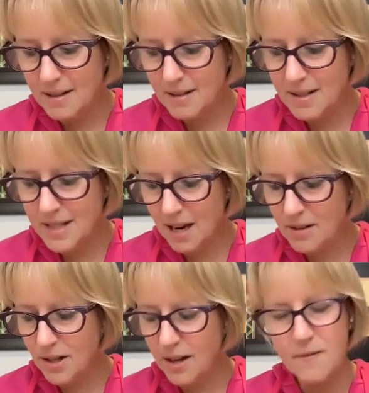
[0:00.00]
the
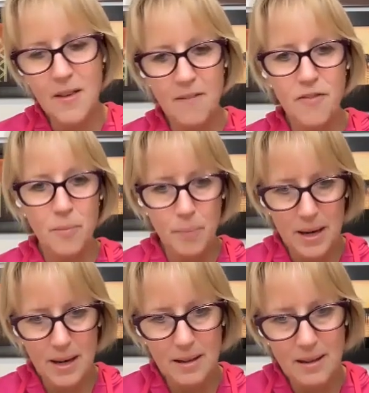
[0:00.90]
downside of that for
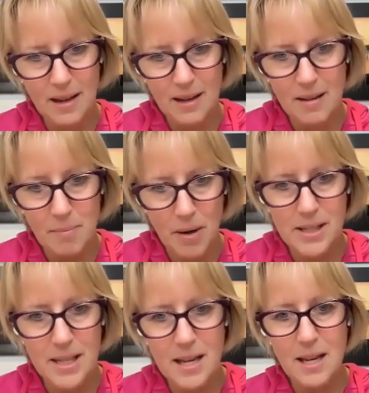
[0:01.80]
me and my
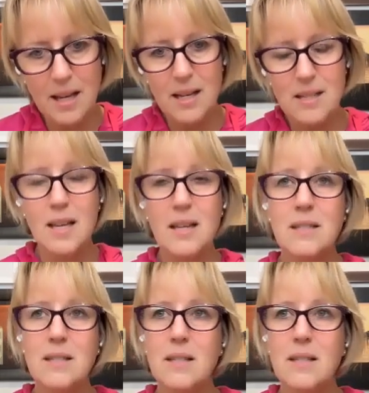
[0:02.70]
seeking is it